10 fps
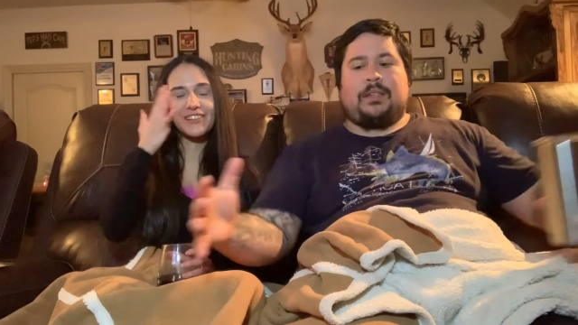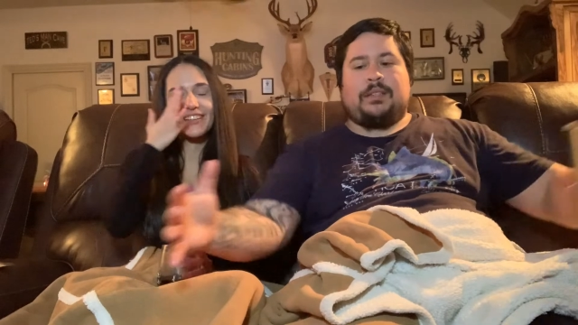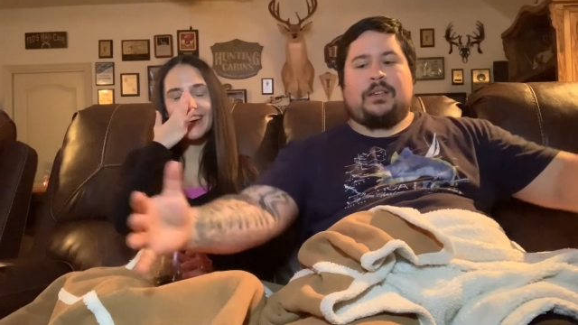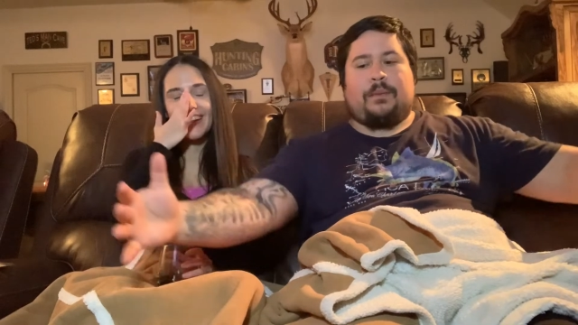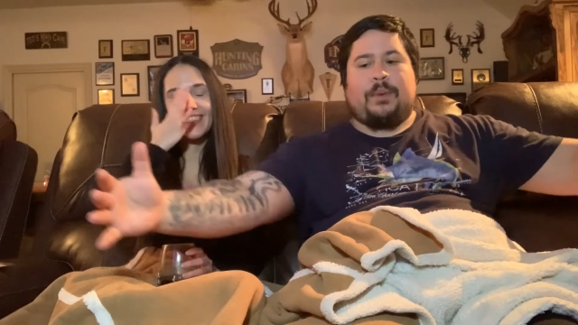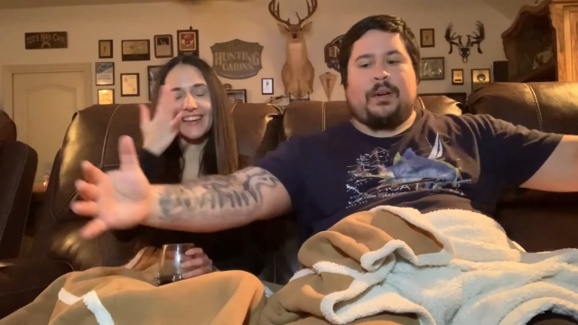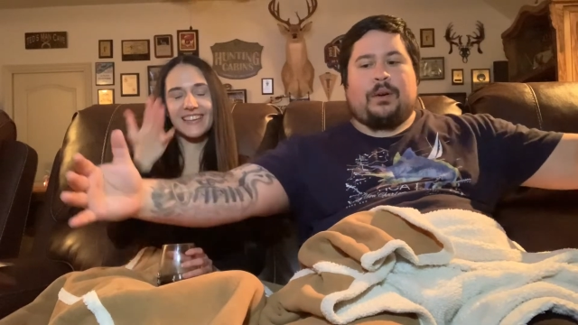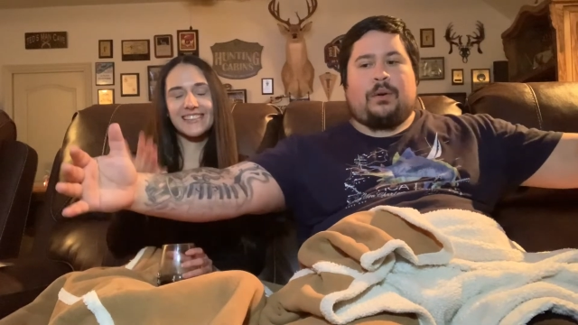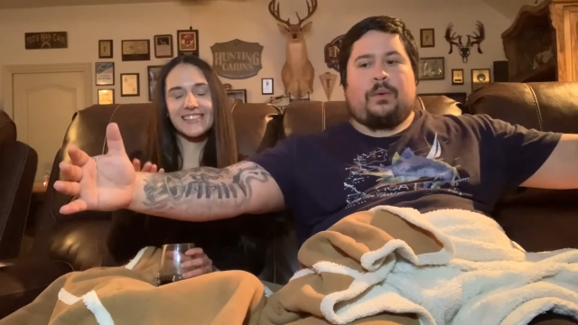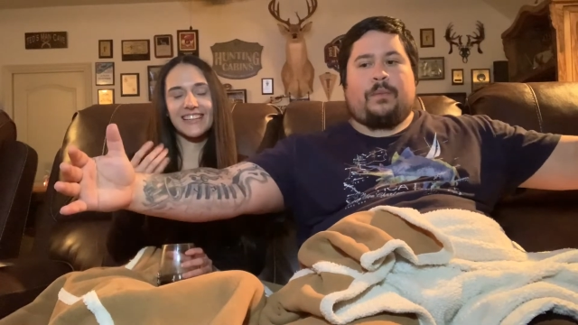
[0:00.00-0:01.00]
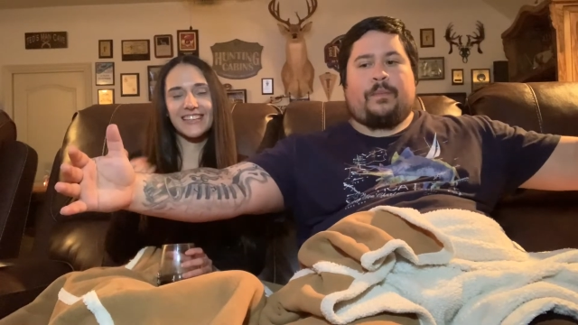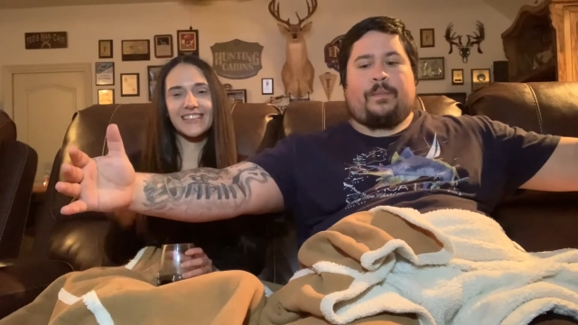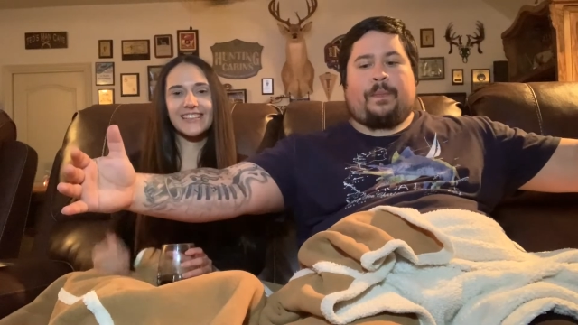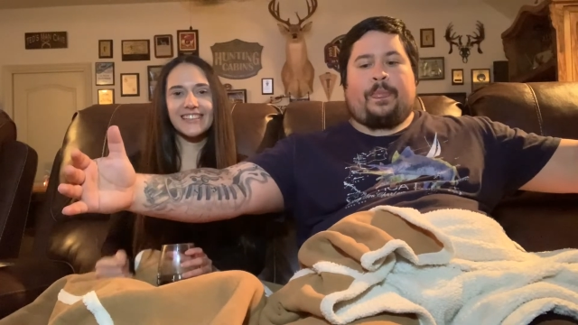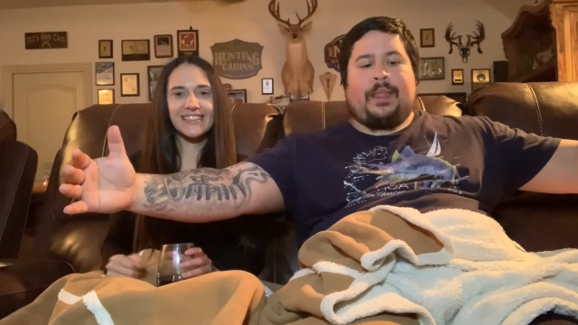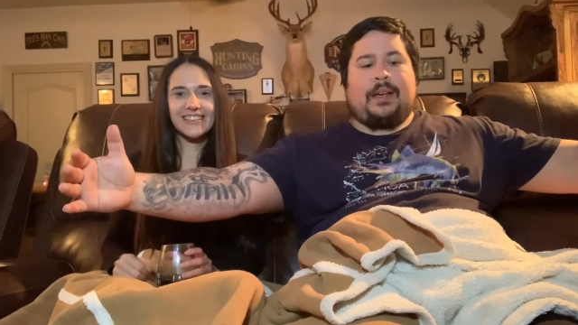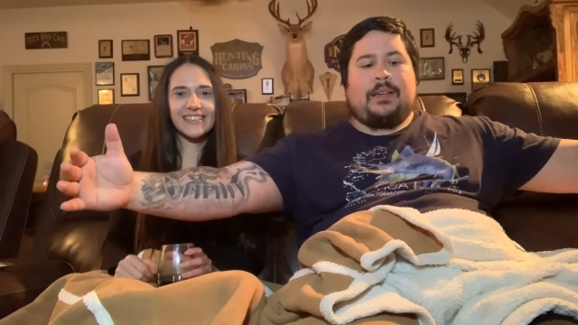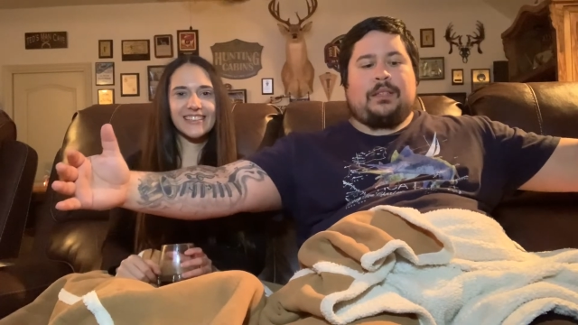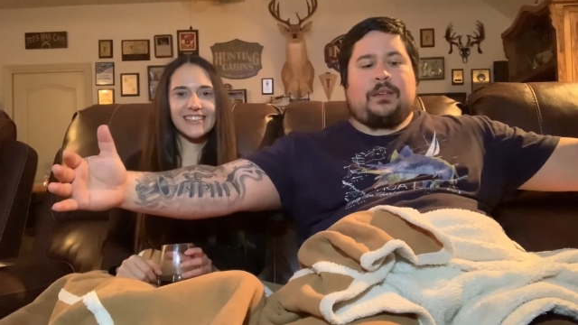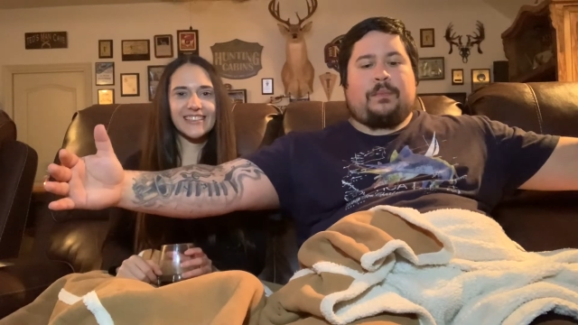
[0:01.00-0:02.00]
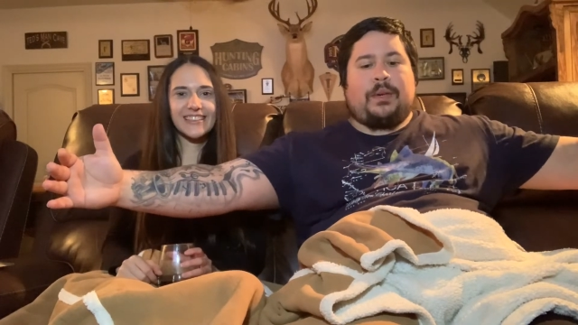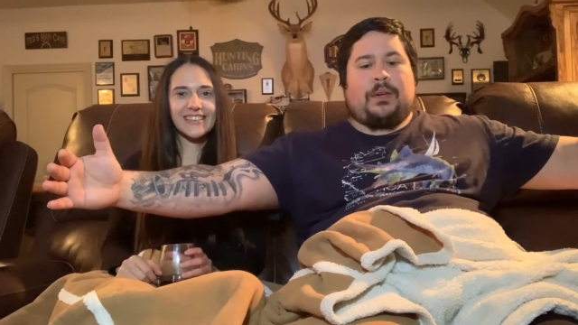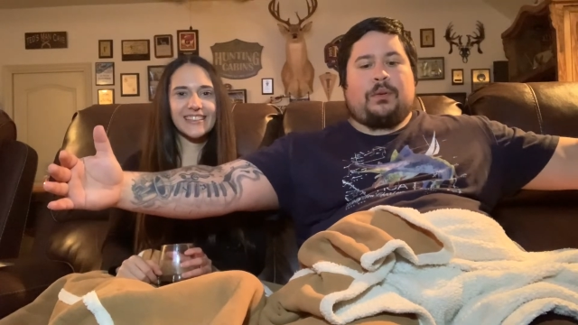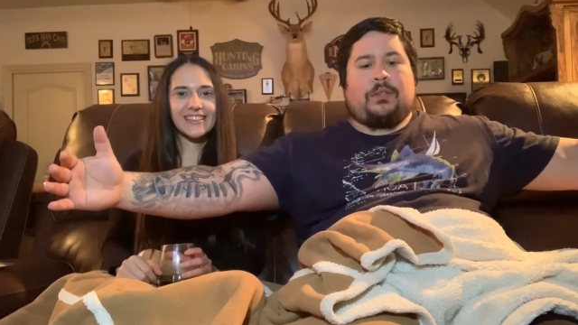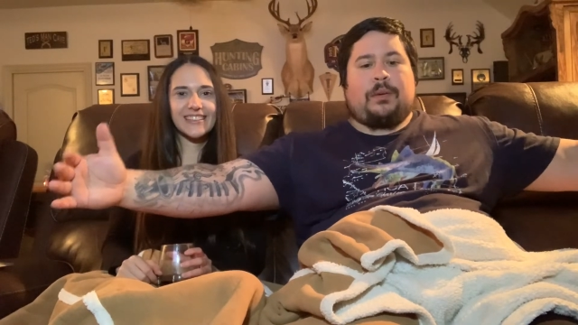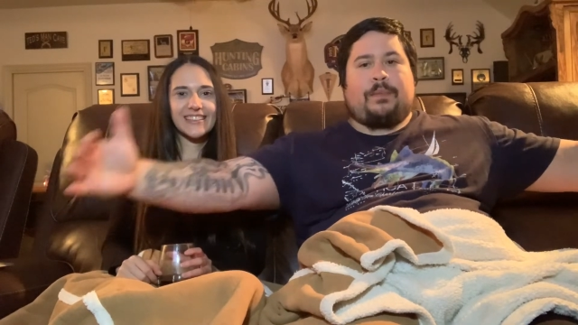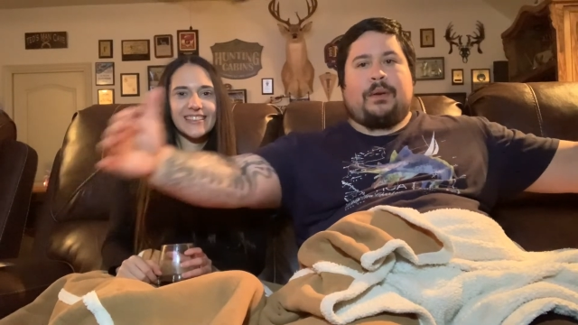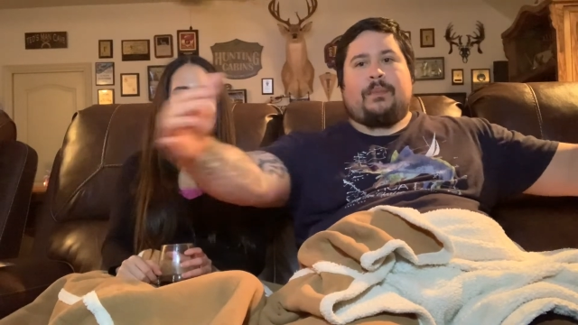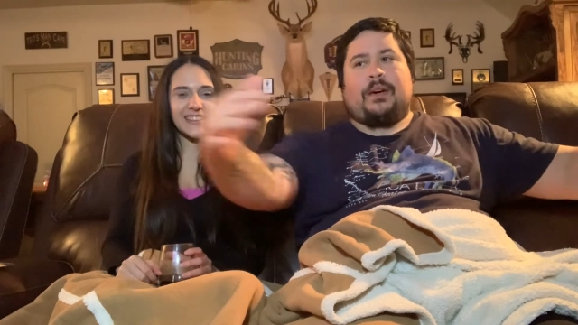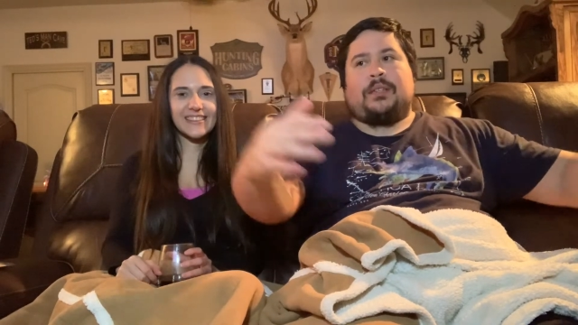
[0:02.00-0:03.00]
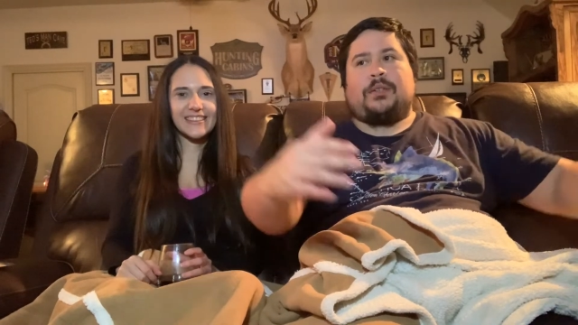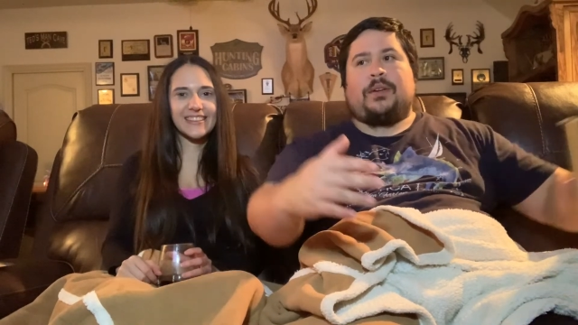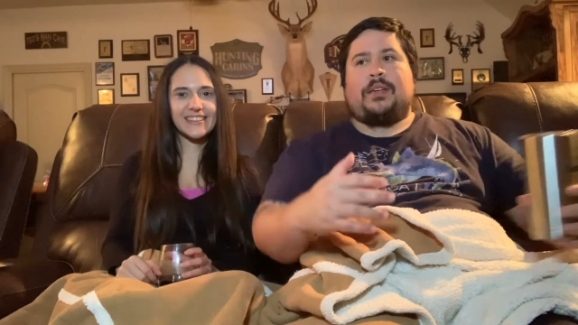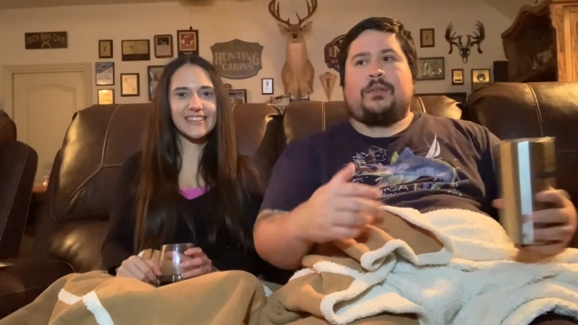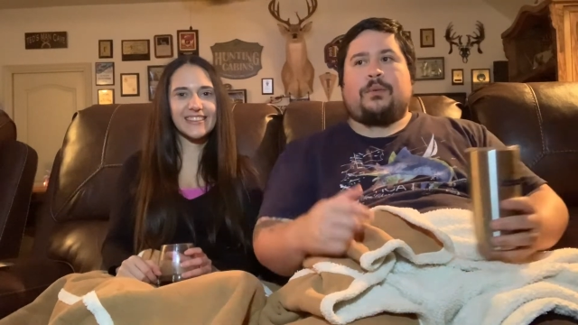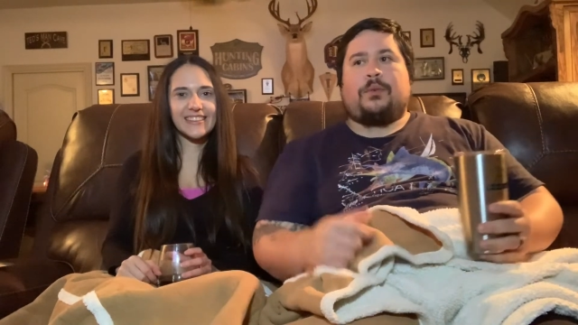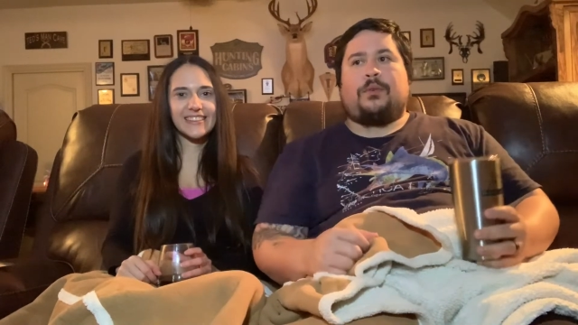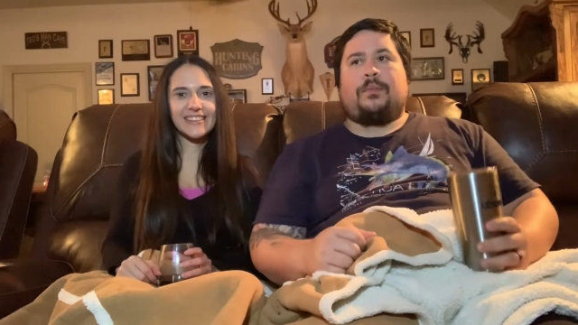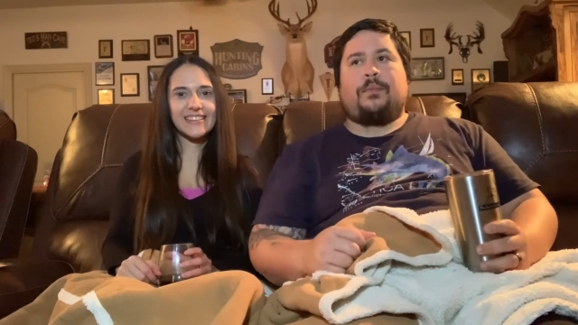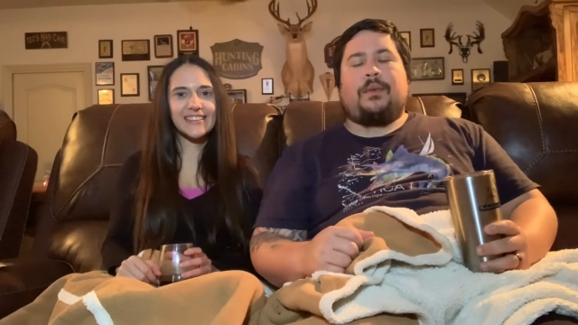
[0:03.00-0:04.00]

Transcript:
Speaker 1: He's in a big old shipping box, so he has room.